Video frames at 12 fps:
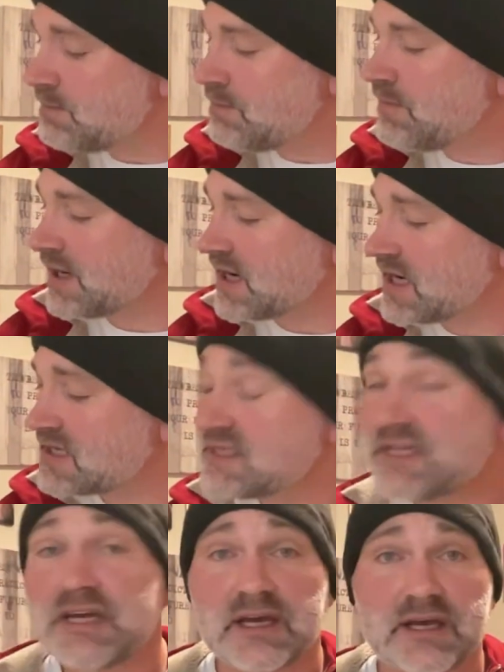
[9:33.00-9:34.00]
but I
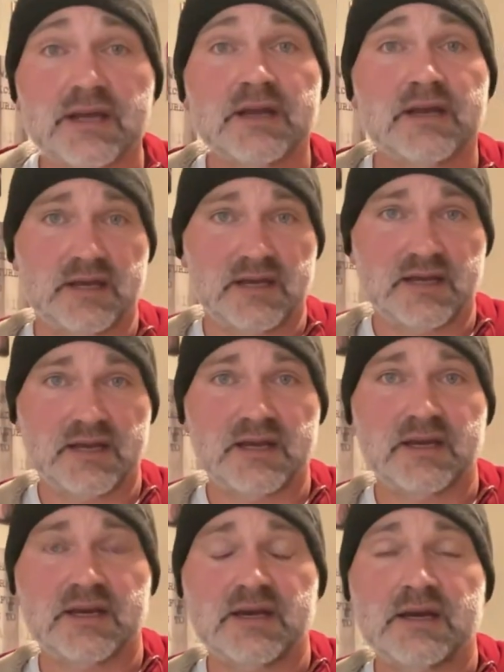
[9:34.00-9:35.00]
did
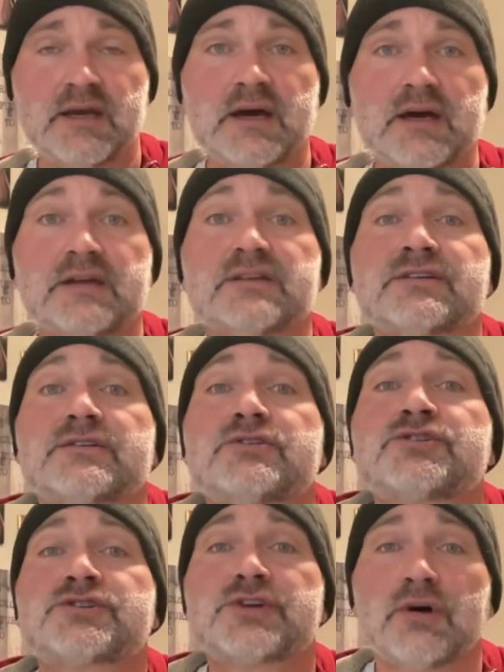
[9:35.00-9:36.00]

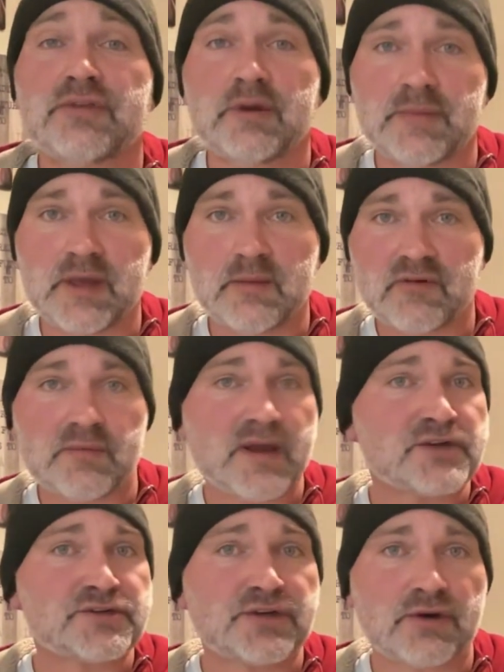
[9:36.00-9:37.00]
show them the
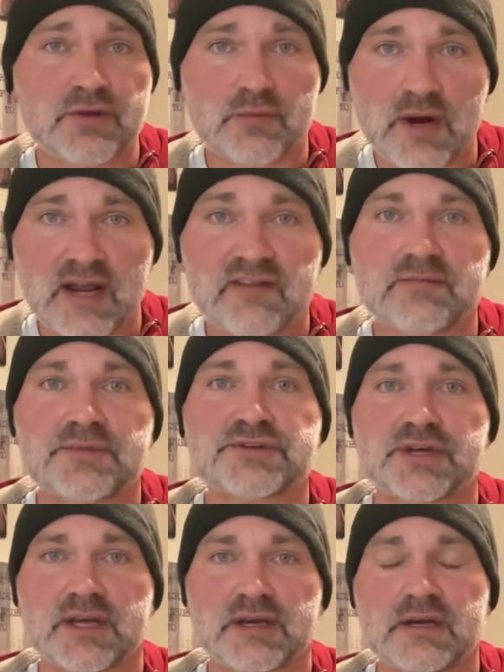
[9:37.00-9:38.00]
information on the Rife
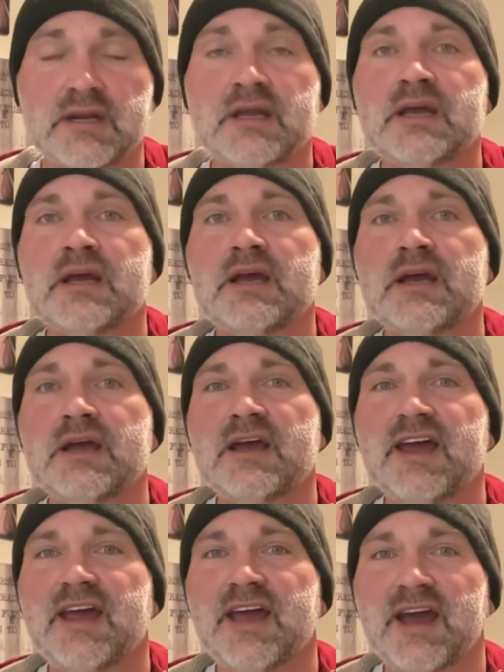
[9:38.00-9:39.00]
machine,
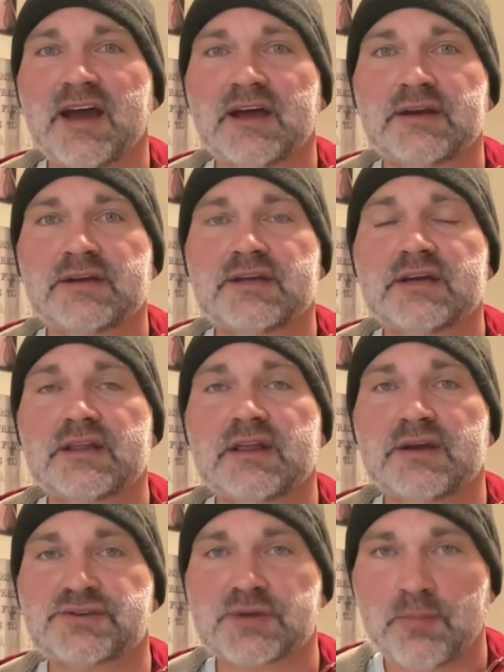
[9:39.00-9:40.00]
and
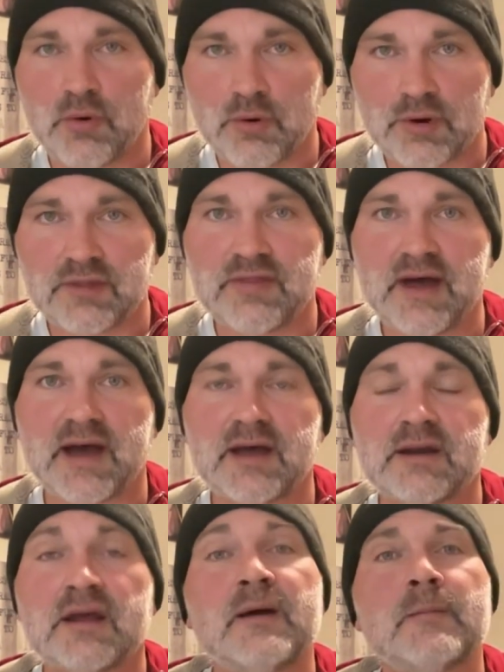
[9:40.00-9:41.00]
they supported
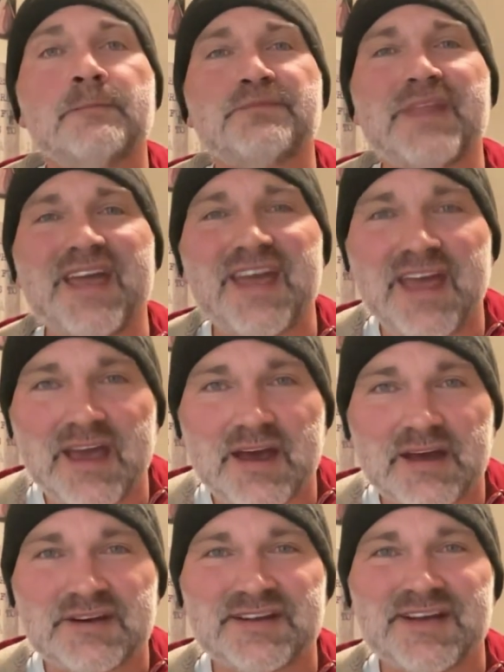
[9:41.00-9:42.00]
that.
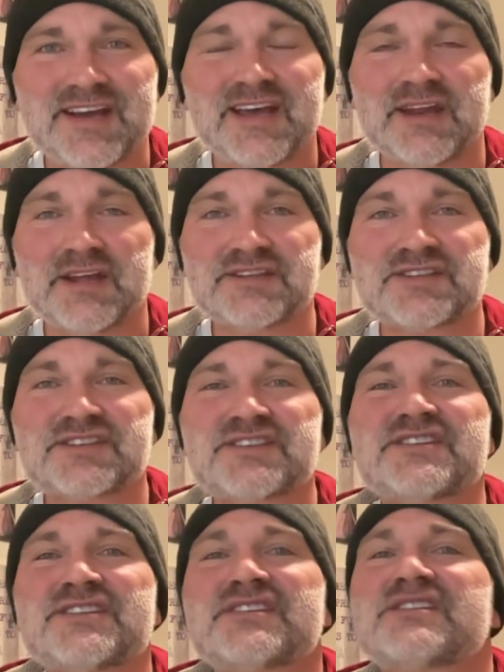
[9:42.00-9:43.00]
And, and
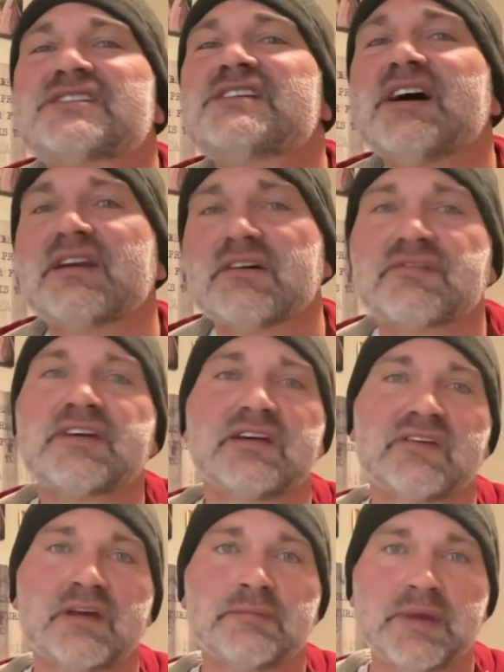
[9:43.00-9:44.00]
instead of
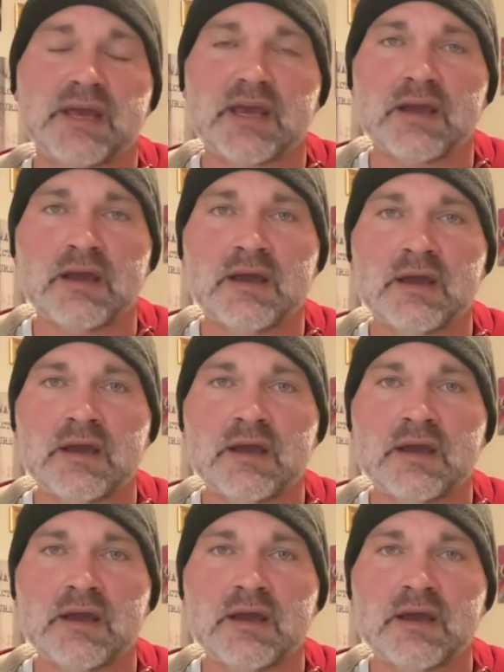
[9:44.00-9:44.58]
giving me